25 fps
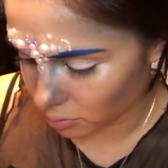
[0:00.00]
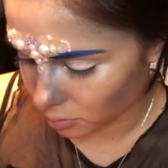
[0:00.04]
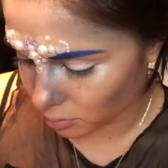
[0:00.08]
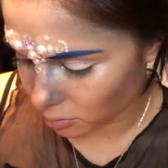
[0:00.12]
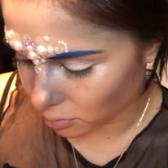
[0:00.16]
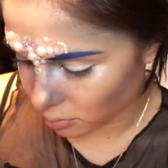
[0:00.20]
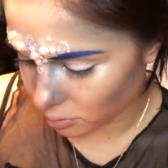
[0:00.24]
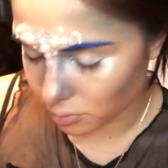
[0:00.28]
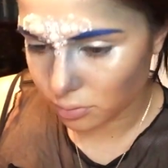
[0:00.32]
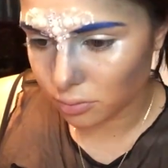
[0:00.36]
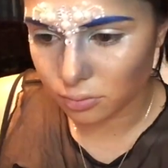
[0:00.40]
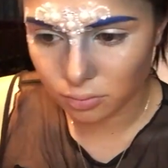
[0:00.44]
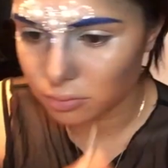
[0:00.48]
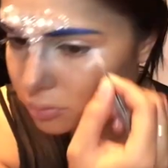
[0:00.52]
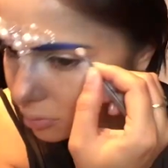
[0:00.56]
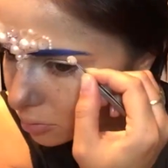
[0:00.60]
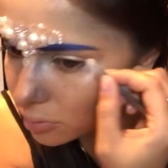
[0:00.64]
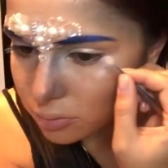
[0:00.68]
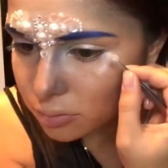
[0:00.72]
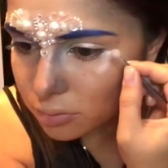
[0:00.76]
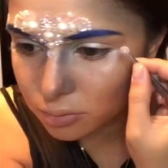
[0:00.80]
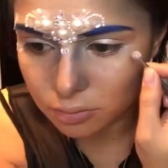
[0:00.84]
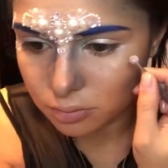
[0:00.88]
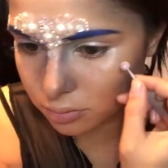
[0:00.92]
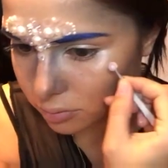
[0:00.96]
as a
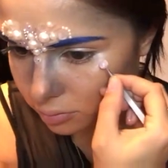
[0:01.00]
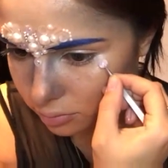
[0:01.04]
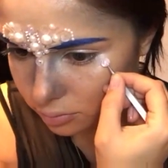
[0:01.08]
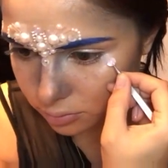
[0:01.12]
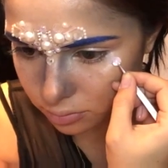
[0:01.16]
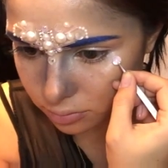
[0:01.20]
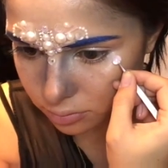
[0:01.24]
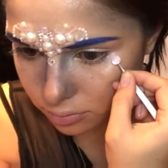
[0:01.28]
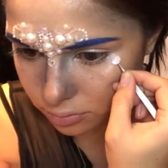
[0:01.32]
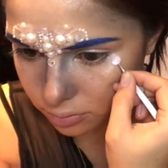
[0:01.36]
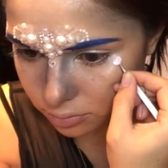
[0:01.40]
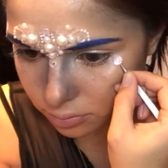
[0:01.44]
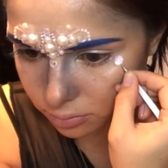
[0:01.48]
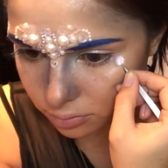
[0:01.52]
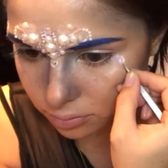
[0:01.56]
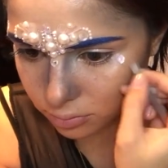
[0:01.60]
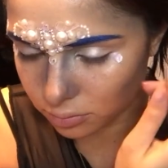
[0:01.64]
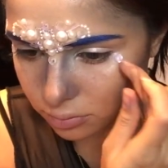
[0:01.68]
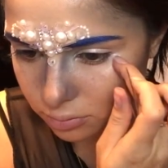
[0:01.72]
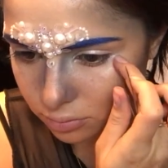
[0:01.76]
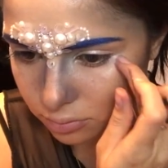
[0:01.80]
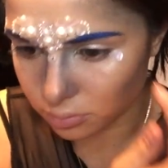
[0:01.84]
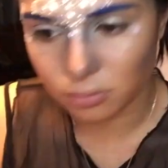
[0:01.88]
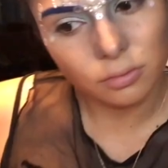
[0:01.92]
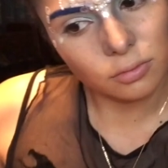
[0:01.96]
mermaid sort of
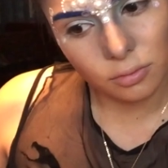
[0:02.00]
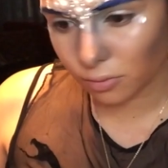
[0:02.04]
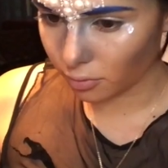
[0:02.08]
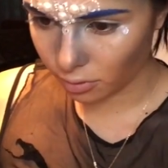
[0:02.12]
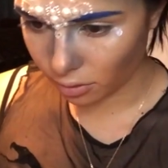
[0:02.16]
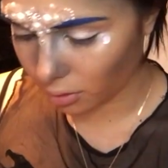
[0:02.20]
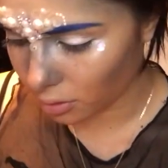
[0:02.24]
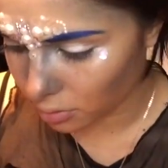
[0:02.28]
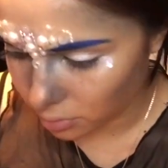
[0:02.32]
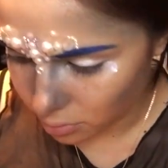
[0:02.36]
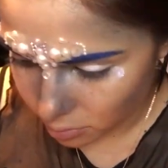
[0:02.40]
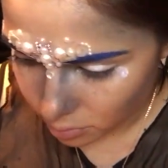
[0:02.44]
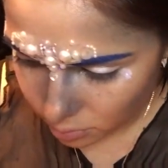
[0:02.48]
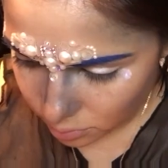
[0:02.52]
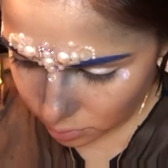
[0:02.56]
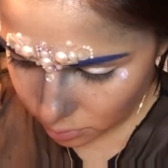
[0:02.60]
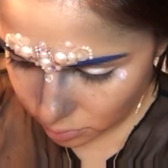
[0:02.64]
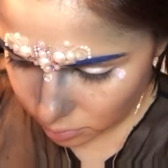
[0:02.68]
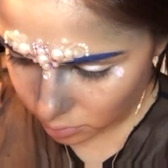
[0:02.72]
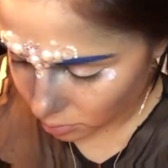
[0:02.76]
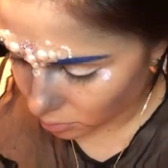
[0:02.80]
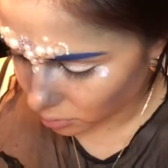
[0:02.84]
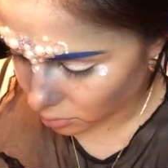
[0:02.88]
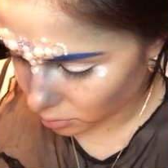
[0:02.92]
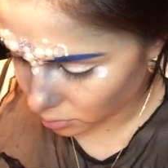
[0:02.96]
princess would, I
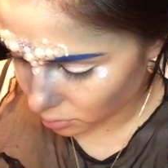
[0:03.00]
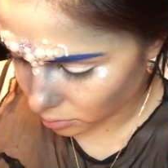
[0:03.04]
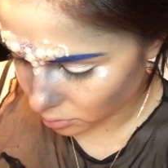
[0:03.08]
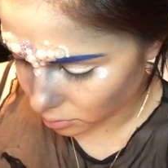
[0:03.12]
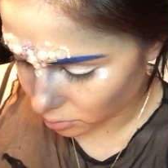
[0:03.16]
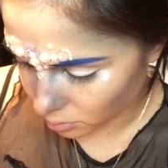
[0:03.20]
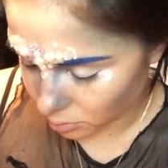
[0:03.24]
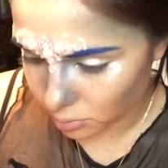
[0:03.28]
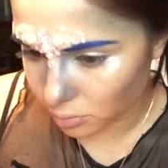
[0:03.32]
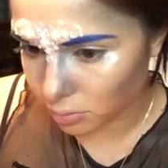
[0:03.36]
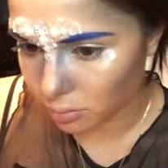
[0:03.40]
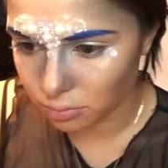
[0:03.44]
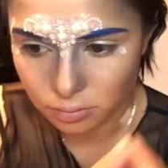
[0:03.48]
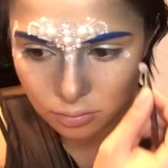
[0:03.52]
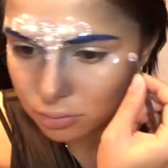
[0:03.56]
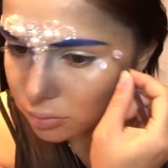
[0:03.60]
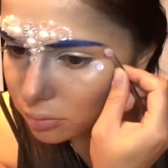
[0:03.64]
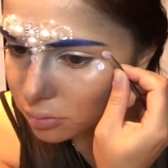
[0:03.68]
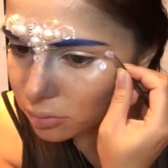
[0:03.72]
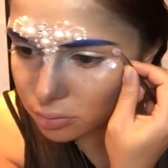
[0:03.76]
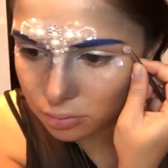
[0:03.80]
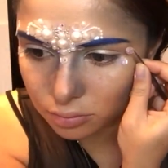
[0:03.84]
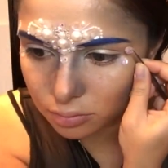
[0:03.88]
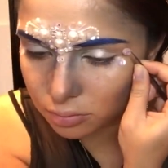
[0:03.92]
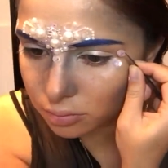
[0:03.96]
guess.
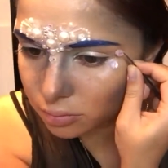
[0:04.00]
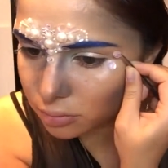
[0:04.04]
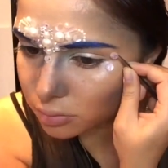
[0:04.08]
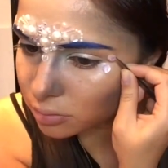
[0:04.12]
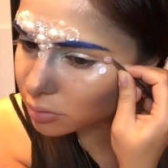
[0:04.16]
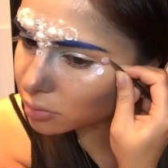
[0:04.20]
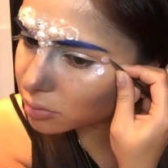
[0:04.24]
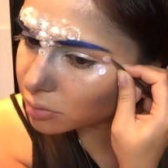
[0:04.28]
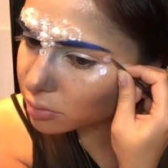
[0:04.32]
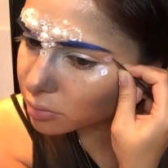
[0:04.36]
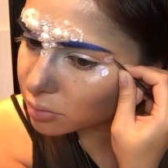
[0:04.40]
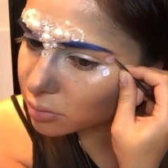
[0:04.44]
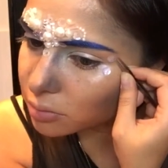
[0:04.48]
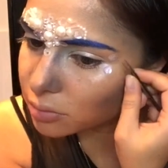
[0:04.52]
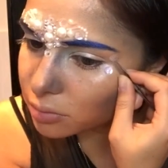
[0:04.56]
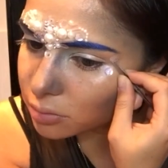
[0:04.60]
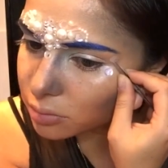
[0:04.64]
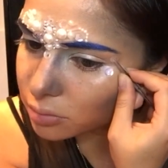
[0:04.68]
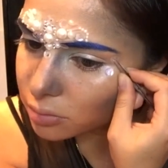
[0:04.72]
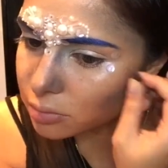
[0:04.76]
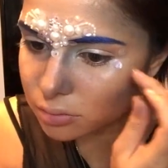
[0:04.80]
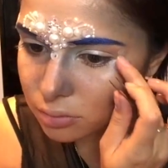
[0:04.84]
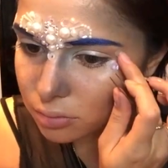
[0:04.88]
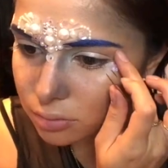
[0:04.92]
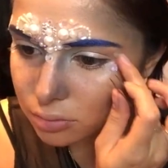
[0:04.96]

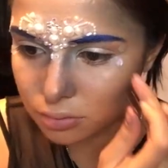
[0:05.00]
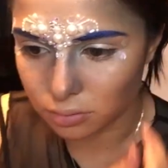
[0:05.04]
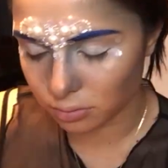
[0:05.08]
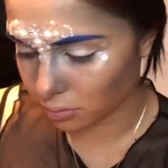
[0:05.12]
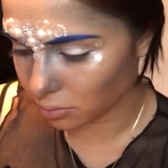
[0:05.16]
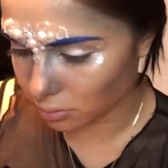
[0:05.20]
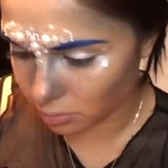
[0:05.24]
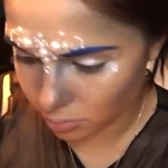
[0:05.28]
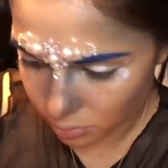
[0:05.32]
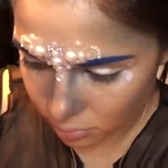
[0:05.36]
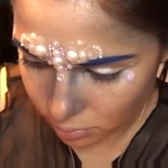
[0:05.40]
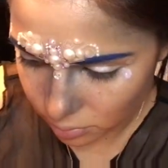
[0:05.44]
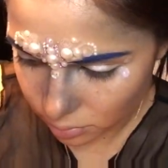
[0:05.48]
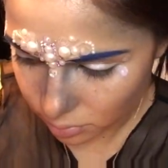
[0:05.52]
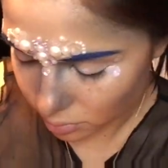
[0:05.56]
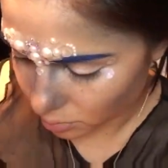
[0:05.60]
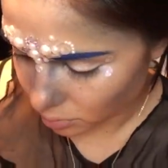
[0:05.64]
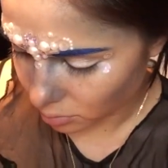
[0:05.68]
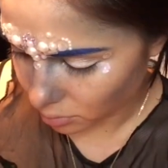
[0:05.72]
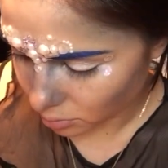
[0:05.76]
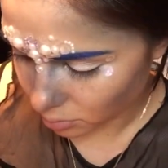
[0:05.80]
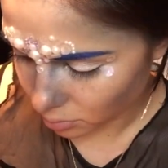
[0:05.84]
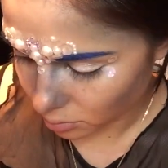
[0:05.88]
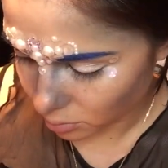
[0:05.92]
And it kind of looks like